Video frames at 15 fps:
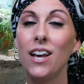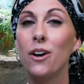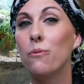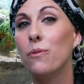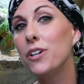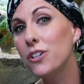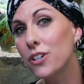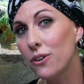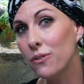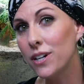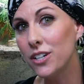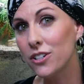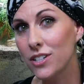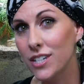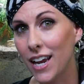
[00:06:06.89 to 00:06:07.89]
When you go in
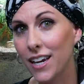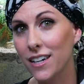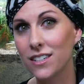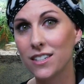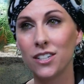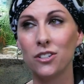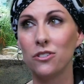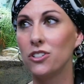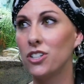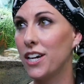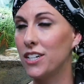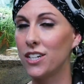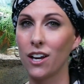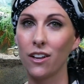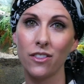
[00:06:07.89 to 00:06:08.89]
your tank to
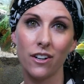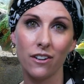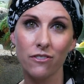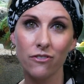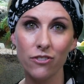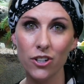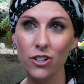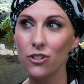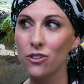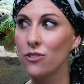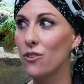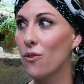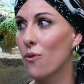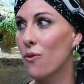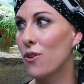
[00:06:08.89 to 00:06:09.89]
change out their
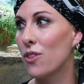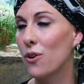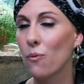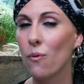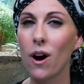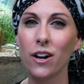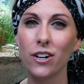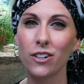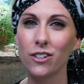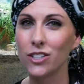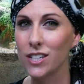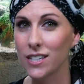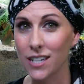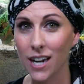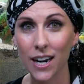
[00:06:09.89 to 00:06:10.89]
food or their water or
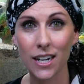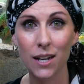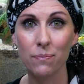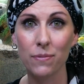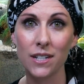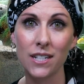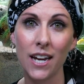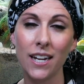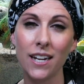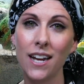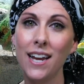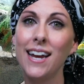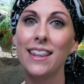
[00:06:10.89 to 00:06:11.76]
just tidy up the tank,